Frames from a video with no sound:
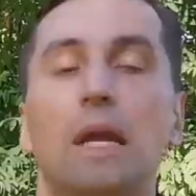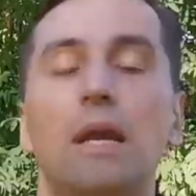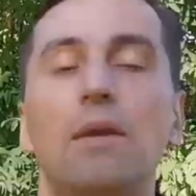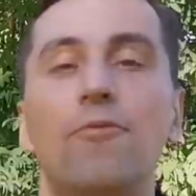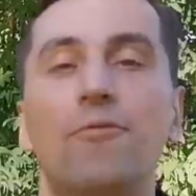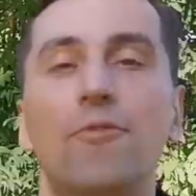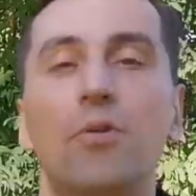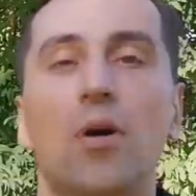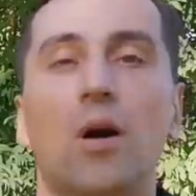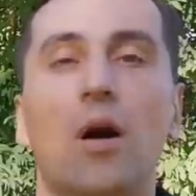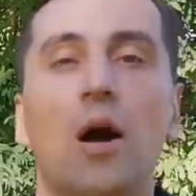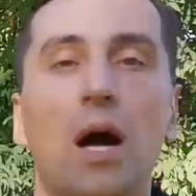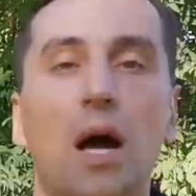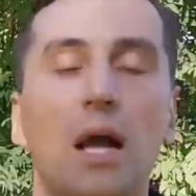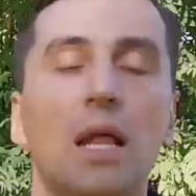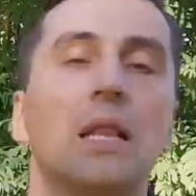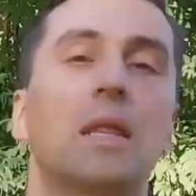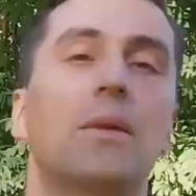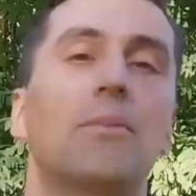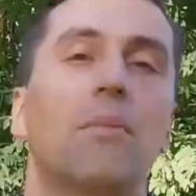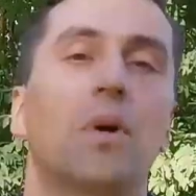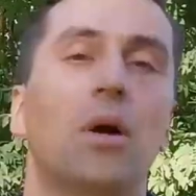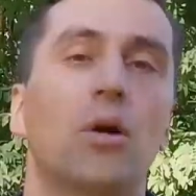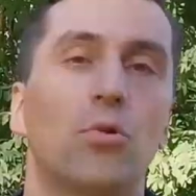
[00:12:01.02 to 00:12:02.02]
if you are
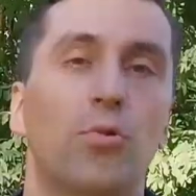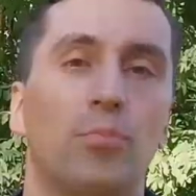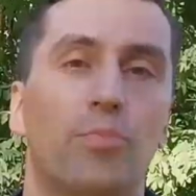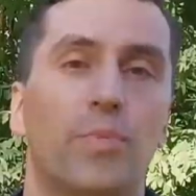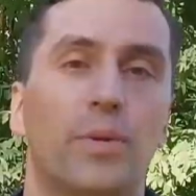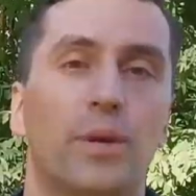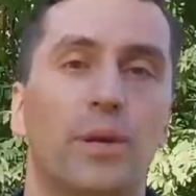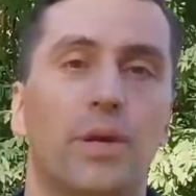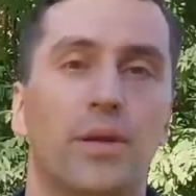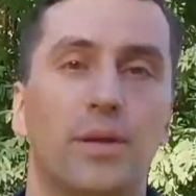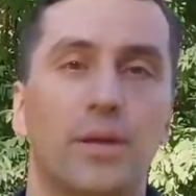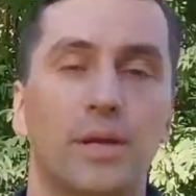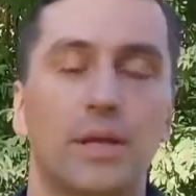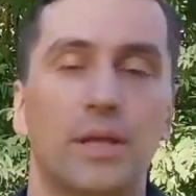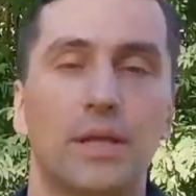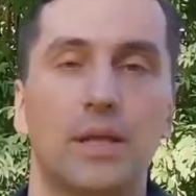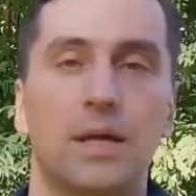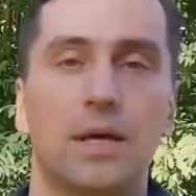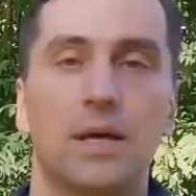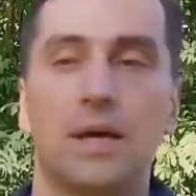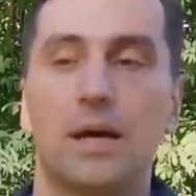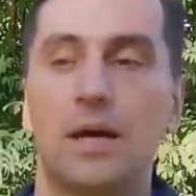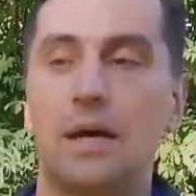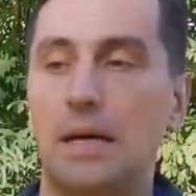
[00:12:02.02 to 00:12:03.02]
highly myopic,
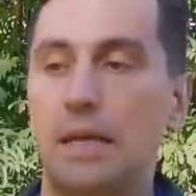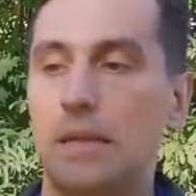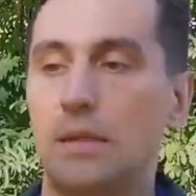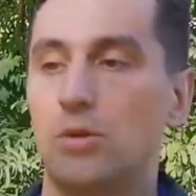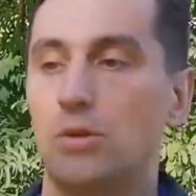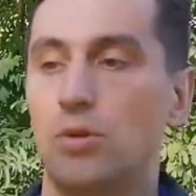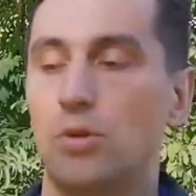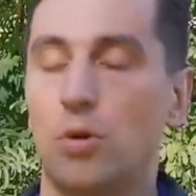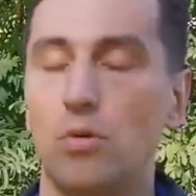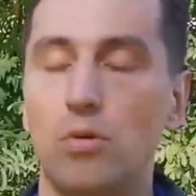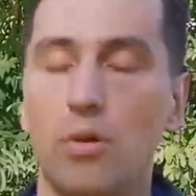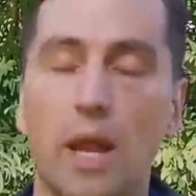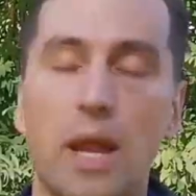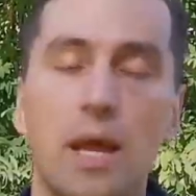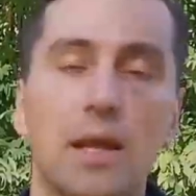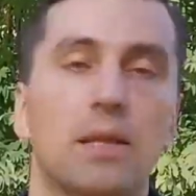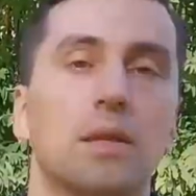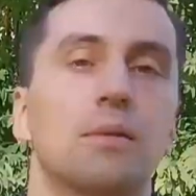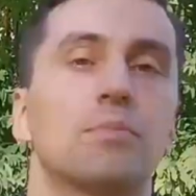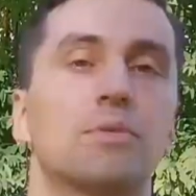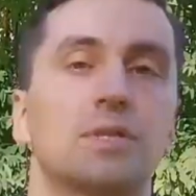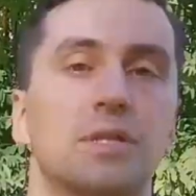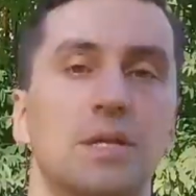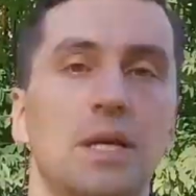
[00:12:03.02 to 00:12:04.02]
uh, don't get
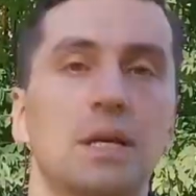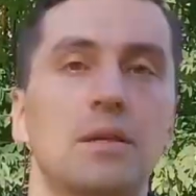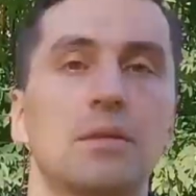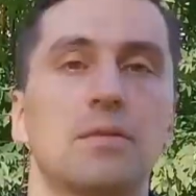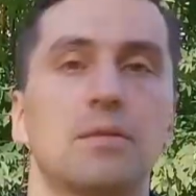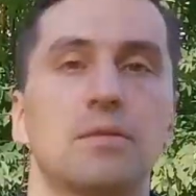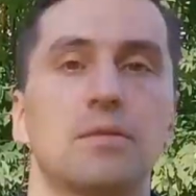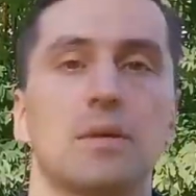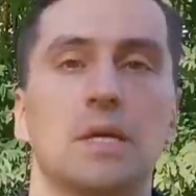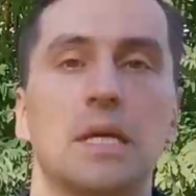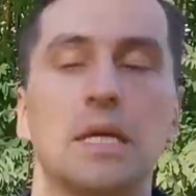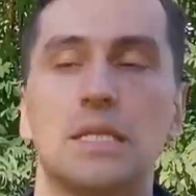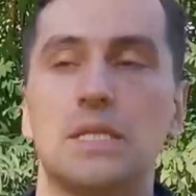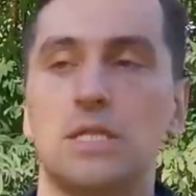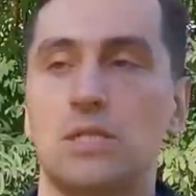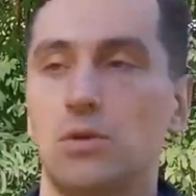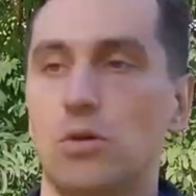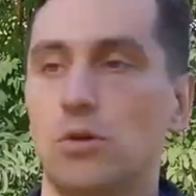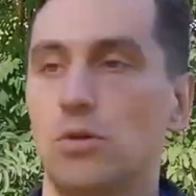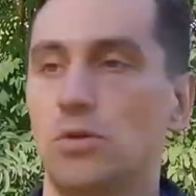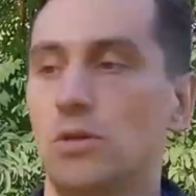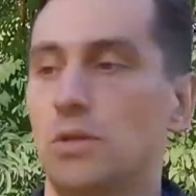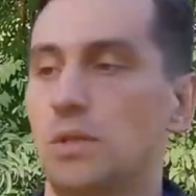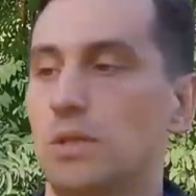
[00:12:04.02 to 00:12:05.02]
upset. It's
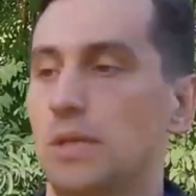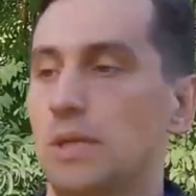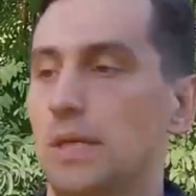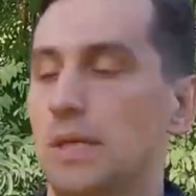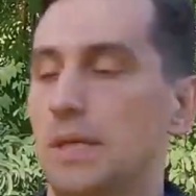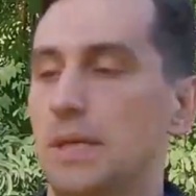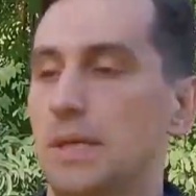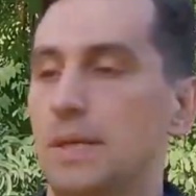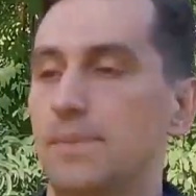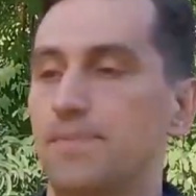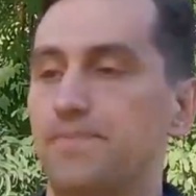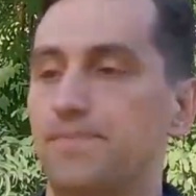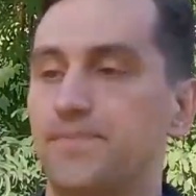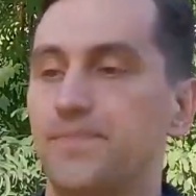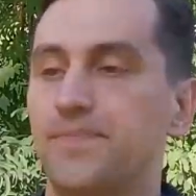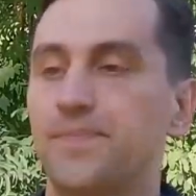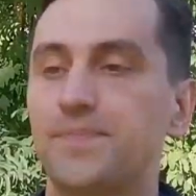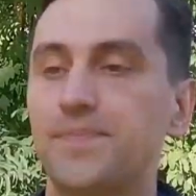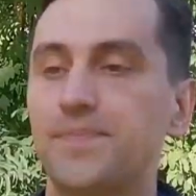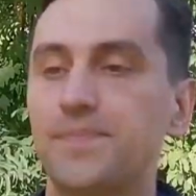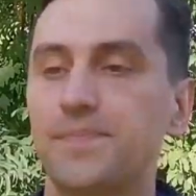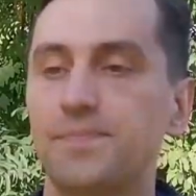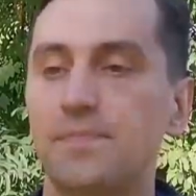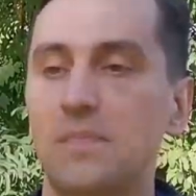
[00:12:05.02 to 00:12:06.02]
not, uh,
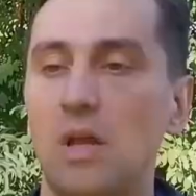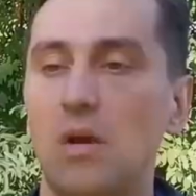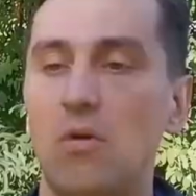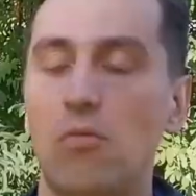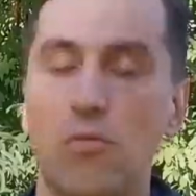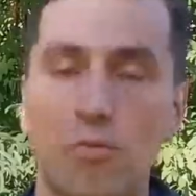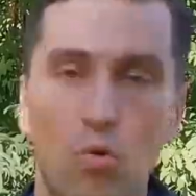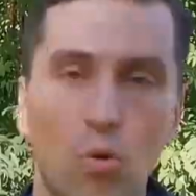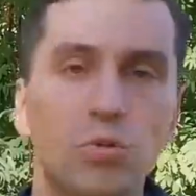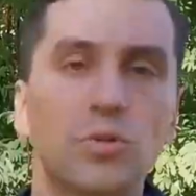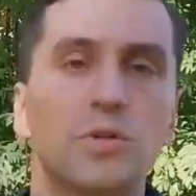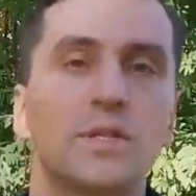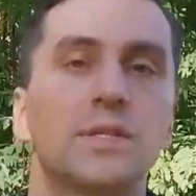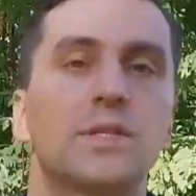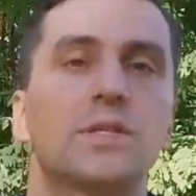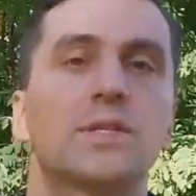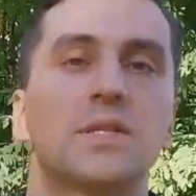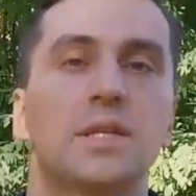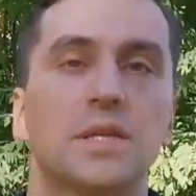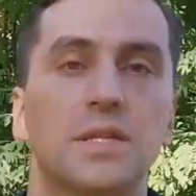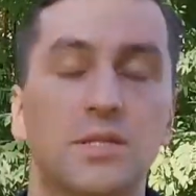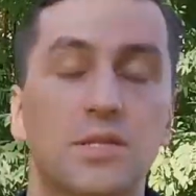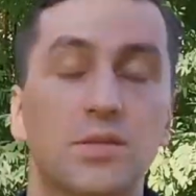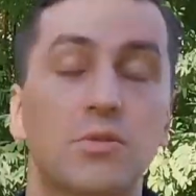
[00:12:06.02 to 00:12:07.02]
of course,
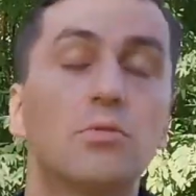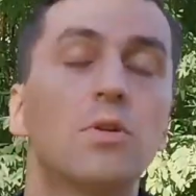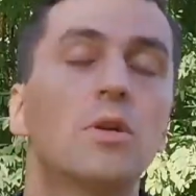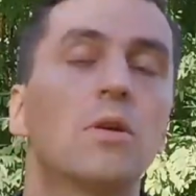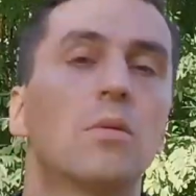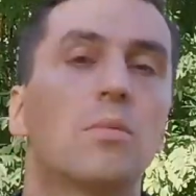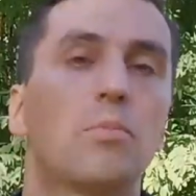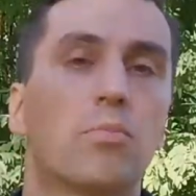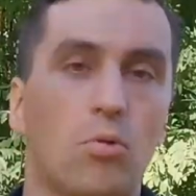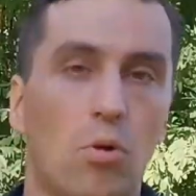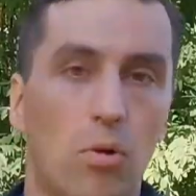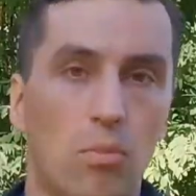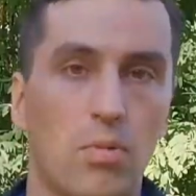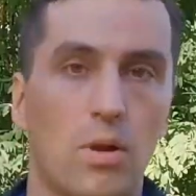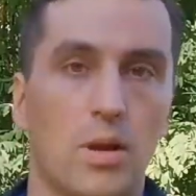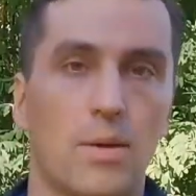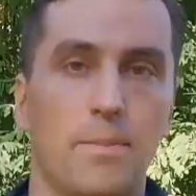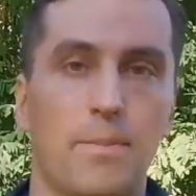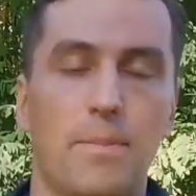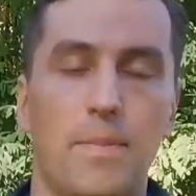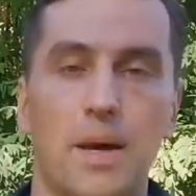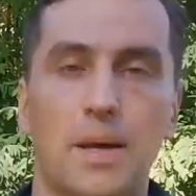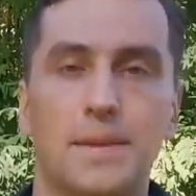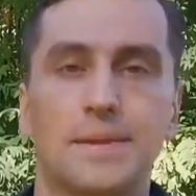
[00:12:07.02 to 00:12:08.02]
it's it's a real
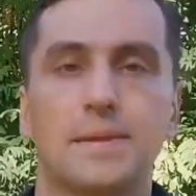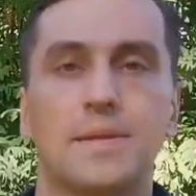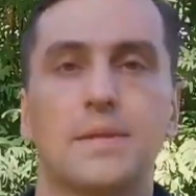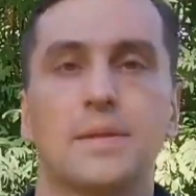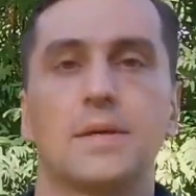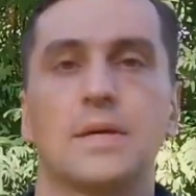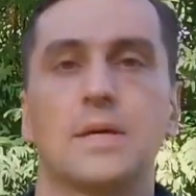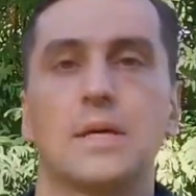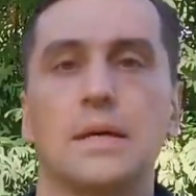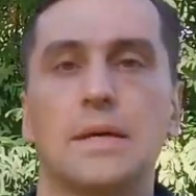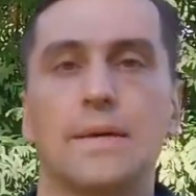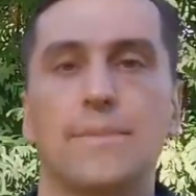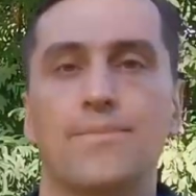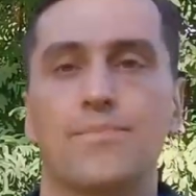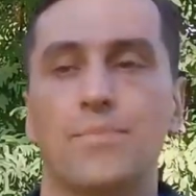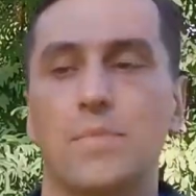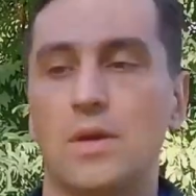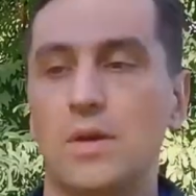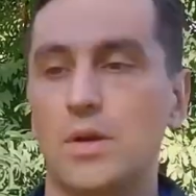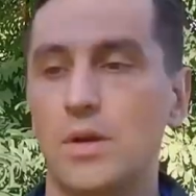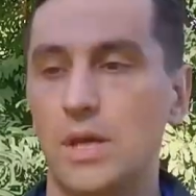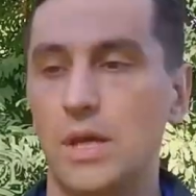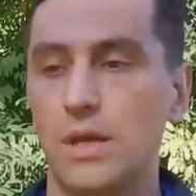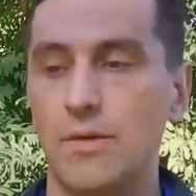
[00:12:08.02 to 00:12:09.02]
problem, but uh,
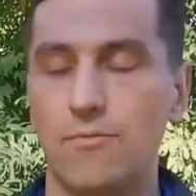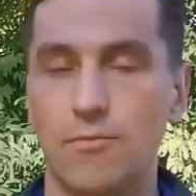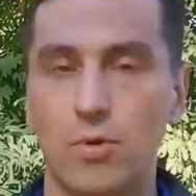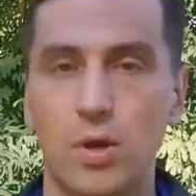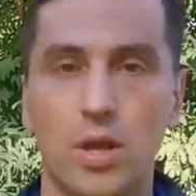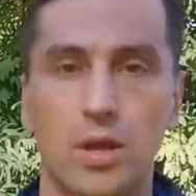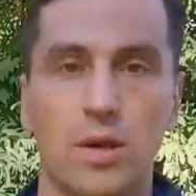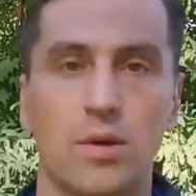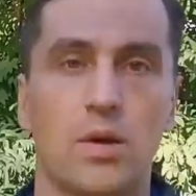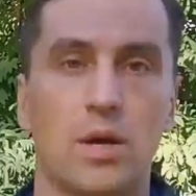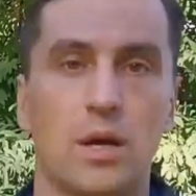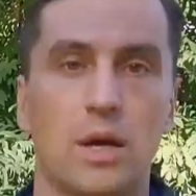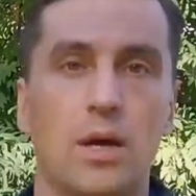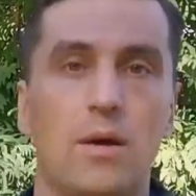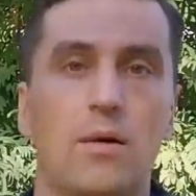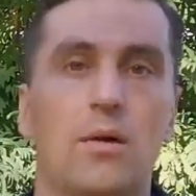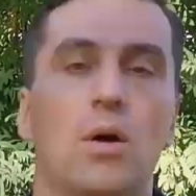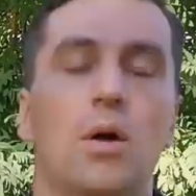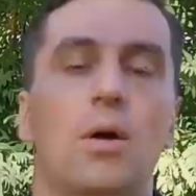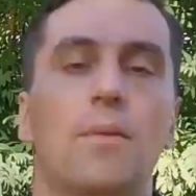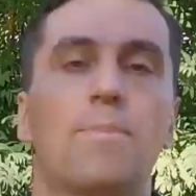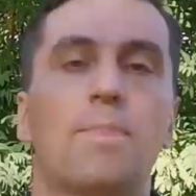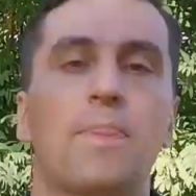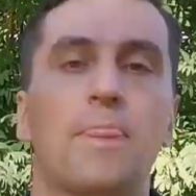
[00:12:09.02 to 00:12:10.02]
we
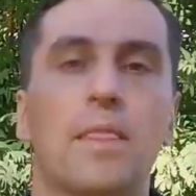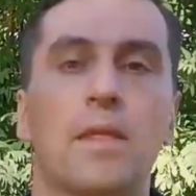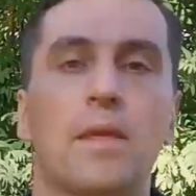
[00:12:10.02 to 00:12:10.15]
uh,